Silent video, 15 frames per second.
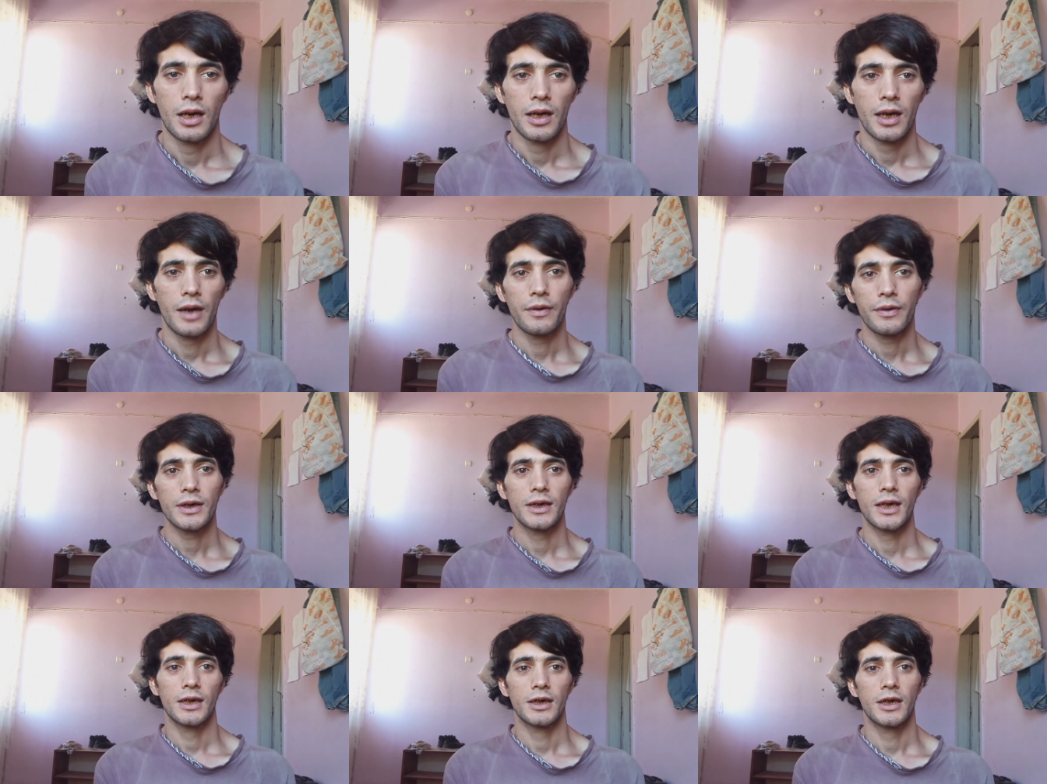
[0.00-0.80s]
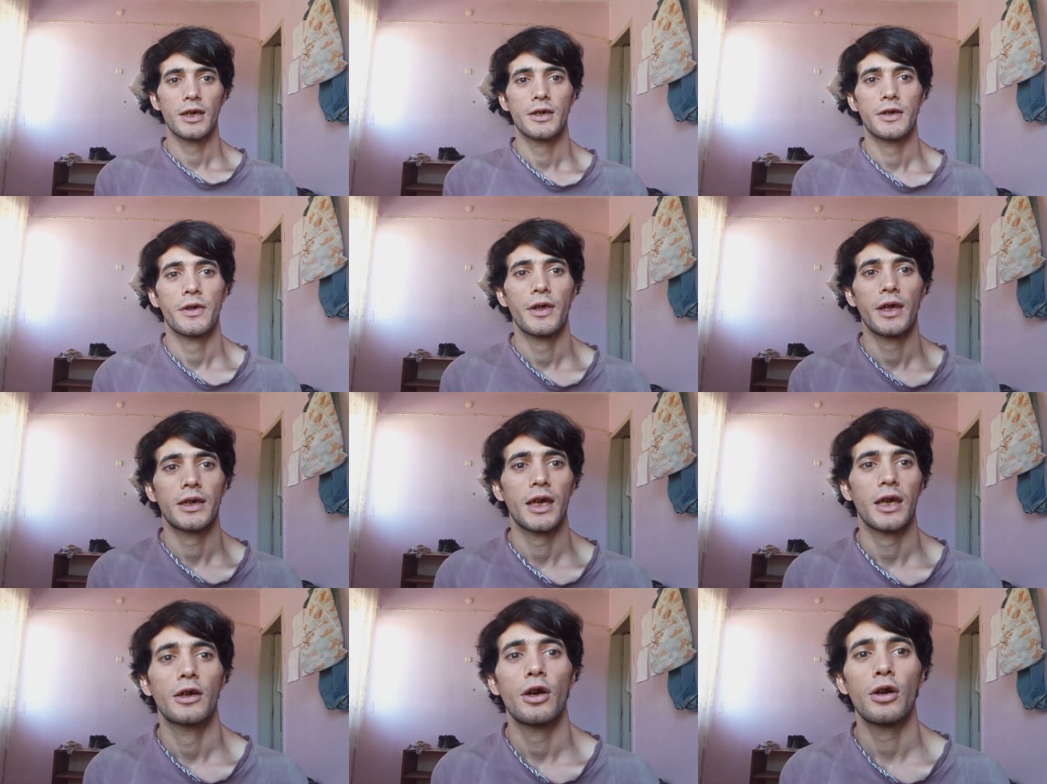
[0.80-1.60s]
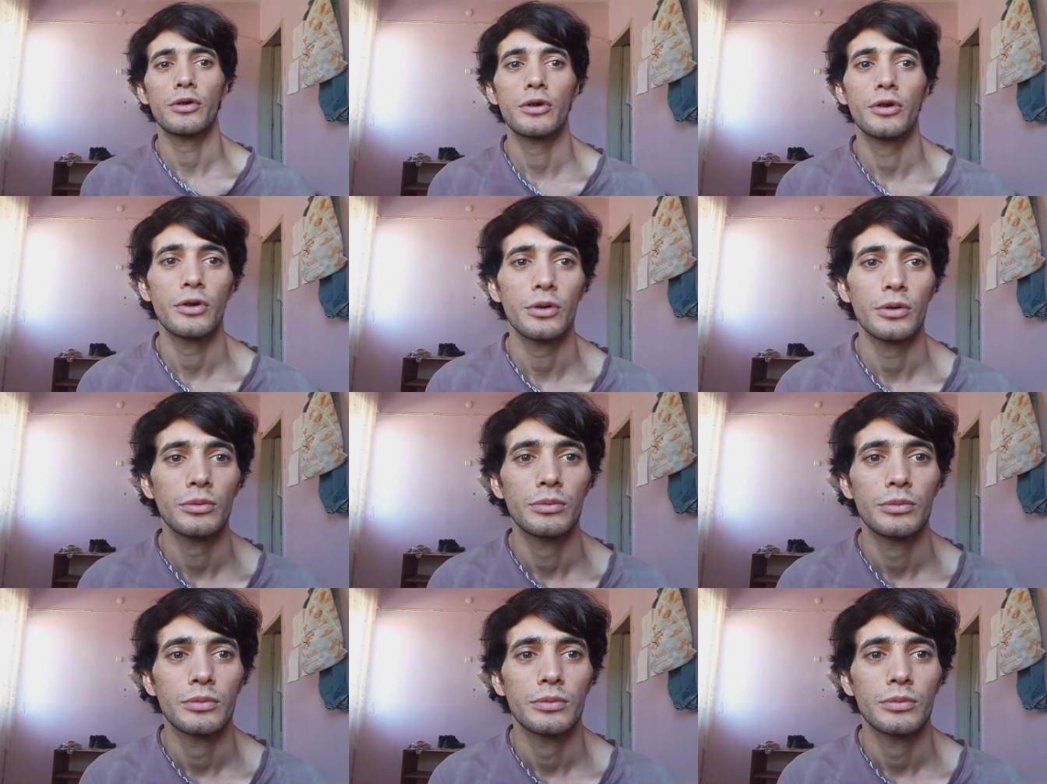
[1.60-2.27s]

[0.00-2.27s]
Every dentist that I go to,